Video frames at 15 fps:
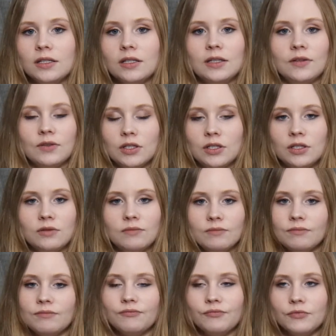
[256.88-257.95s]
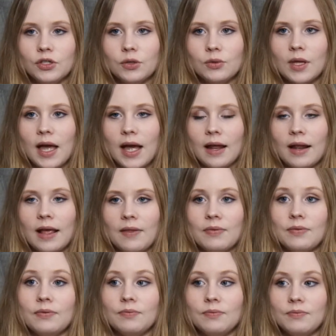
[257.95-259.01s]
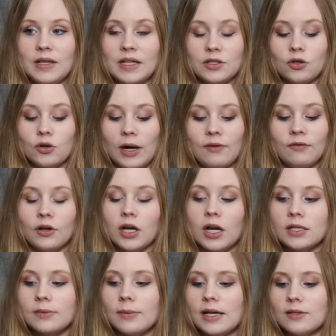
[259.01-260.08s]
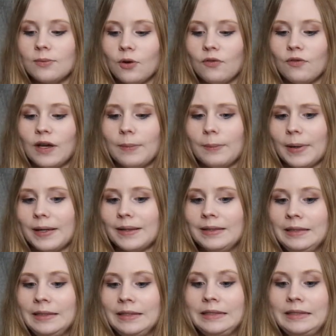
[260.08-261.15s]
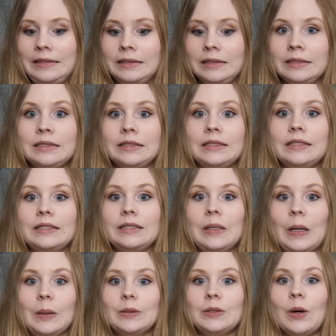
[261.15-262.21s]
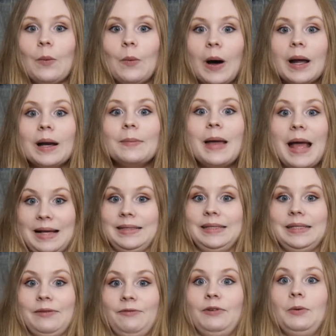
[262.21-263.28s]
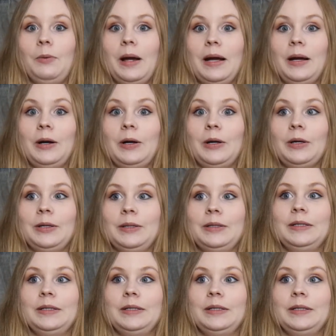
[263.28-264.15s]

even do that, and it's great for customizable fit, but don't want a mess everywhere.